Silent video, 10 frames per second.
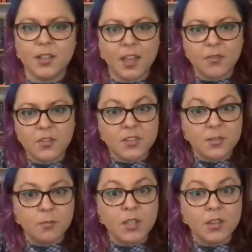they have to
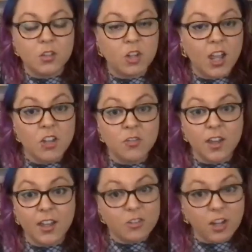submit the trash
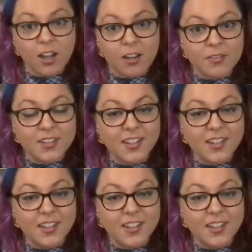fire draft,